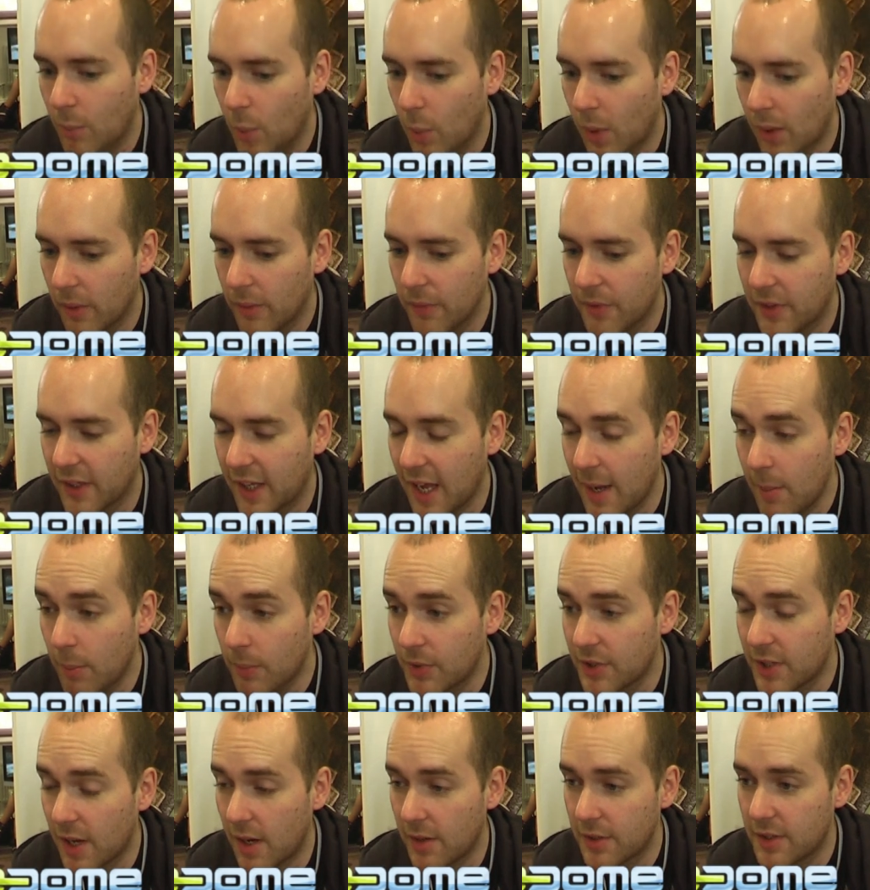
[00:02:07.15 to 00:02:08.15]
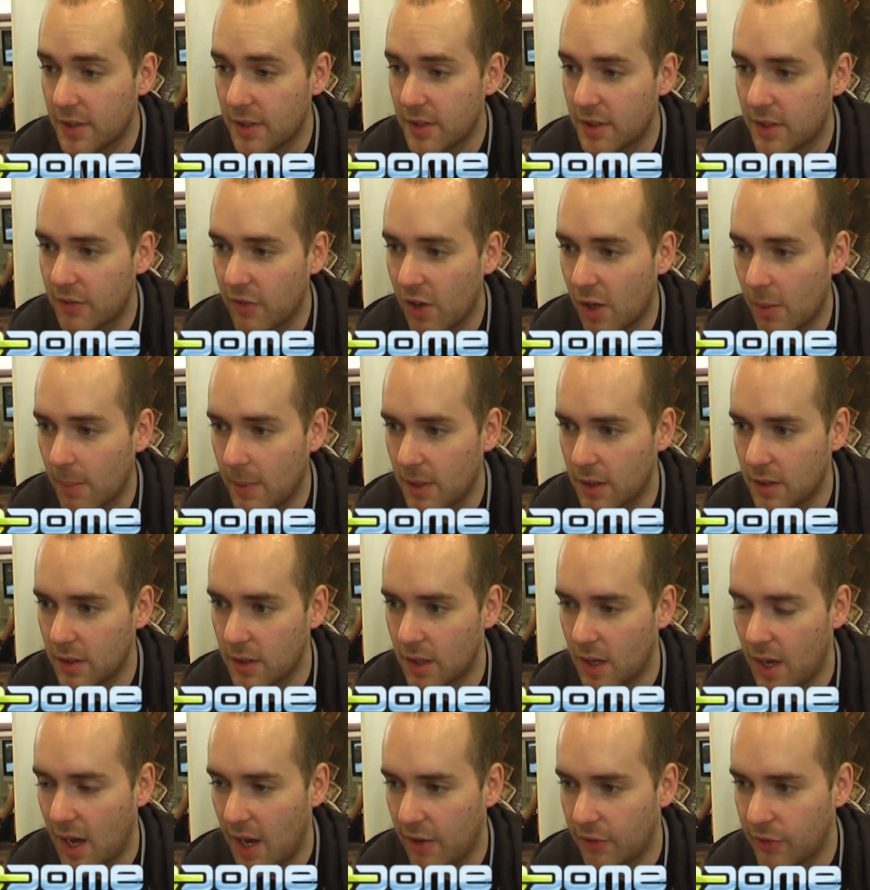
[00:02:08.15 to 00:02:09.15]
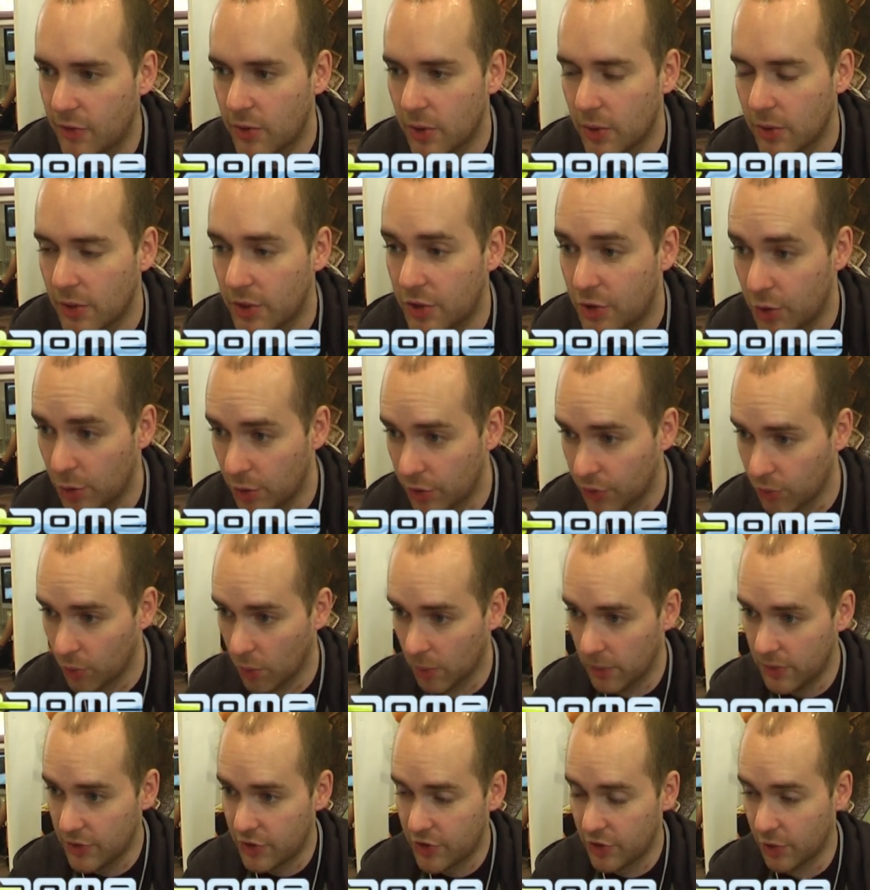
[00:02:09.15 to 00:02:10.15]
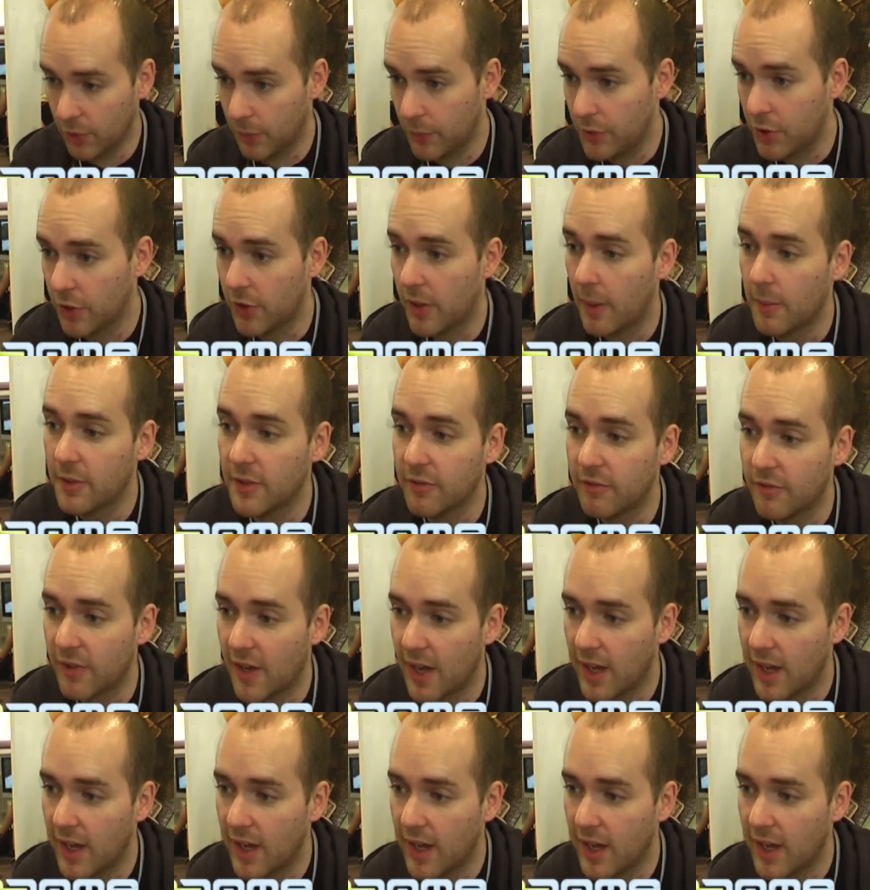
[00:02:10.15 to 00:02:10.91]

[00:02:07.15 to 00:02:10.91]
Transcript: Well, the game started in development after the Two Thrones, so 2005,